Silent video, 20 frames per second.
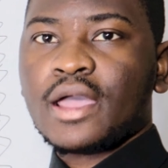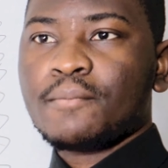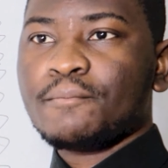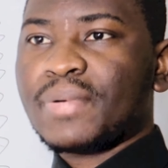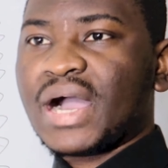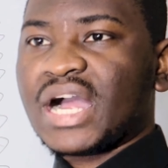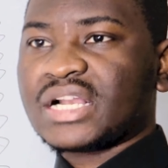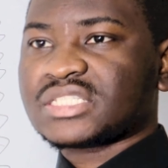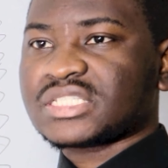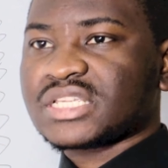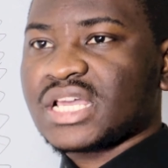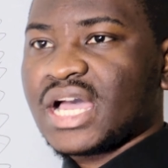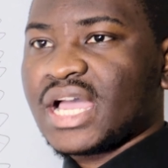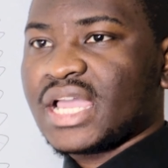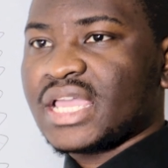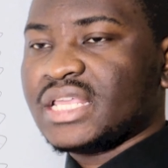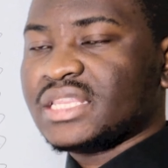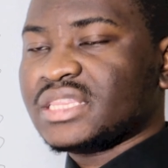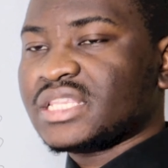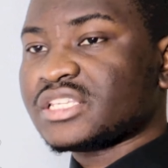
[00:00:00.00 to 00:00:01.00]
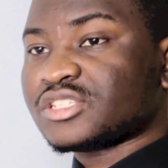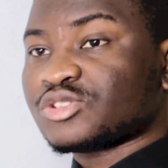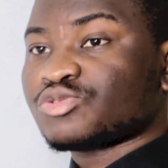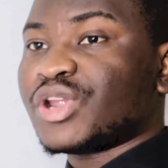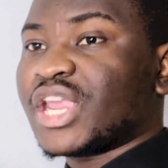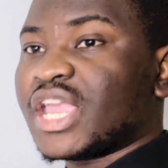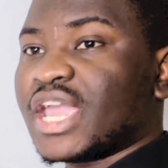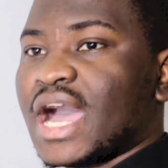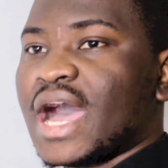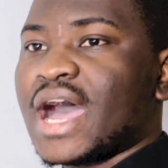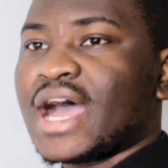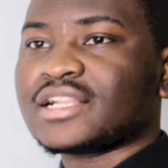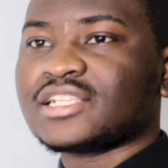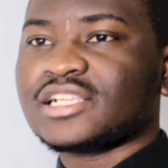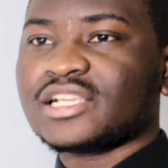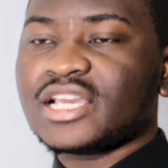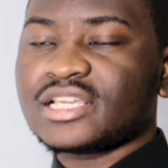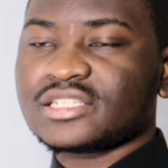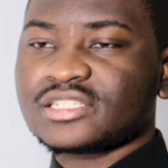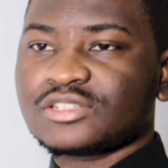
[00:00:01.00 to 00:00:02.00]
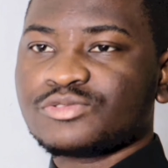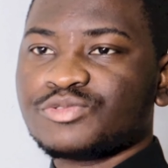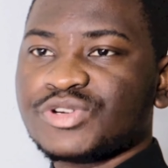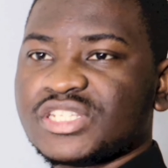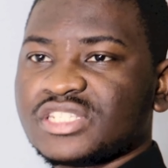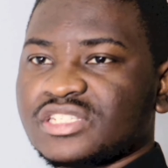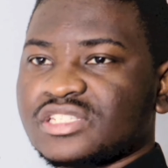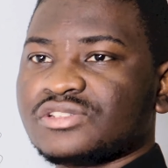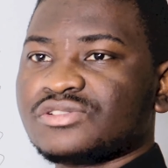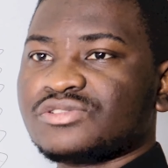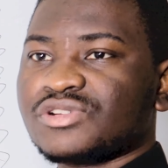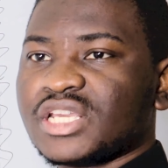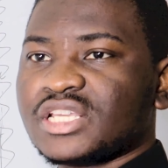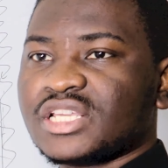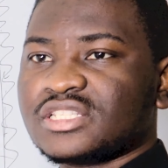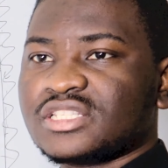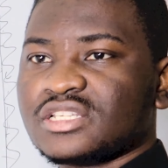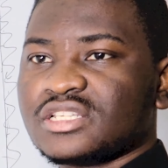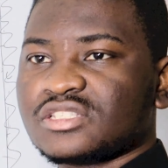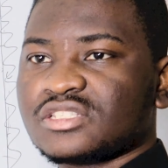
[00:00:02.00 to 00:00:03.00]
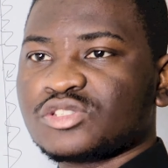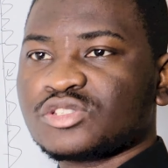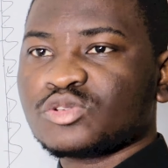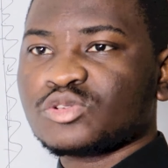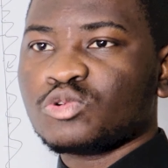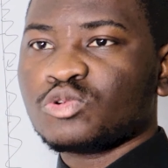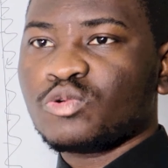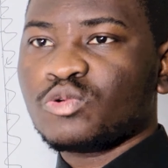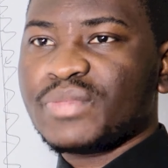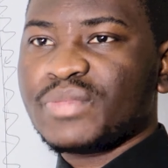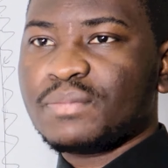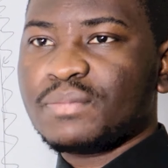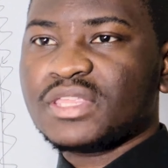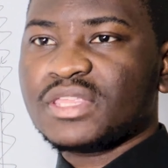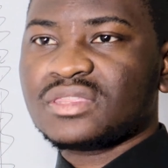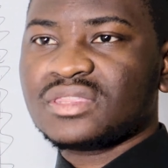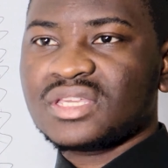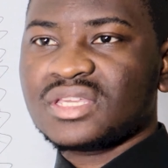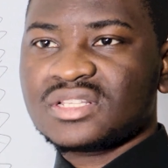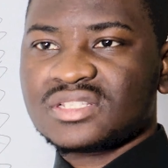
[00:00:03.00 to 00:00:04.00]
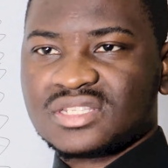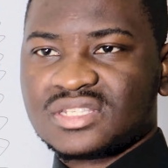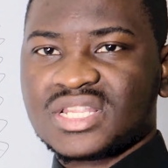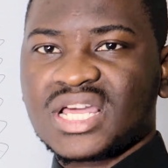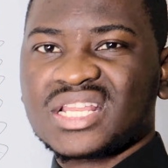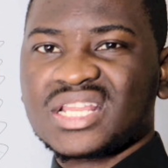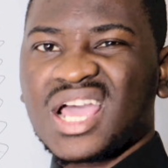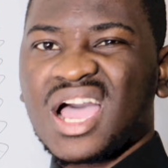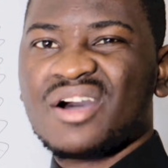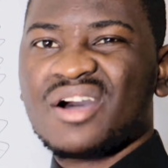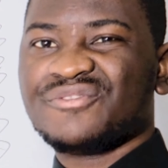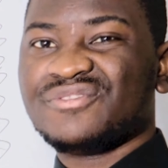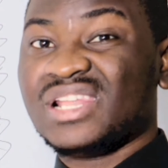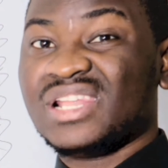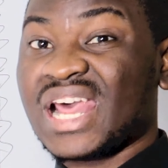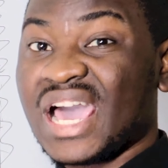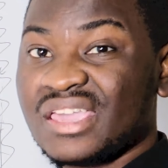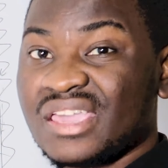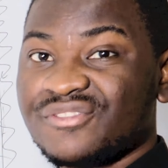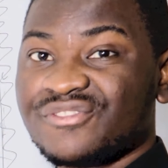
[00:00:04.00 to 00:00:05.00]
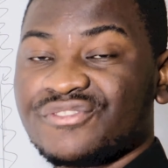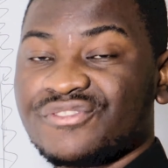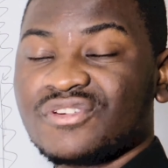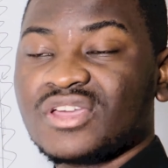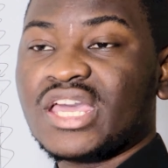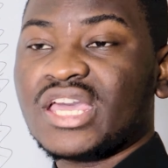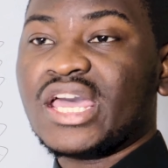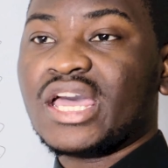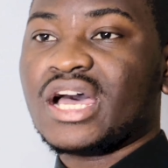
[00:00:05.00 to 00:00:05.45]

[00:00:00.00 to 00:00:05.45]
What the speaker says: But in this regard, let's restrict it to maybe things that have life,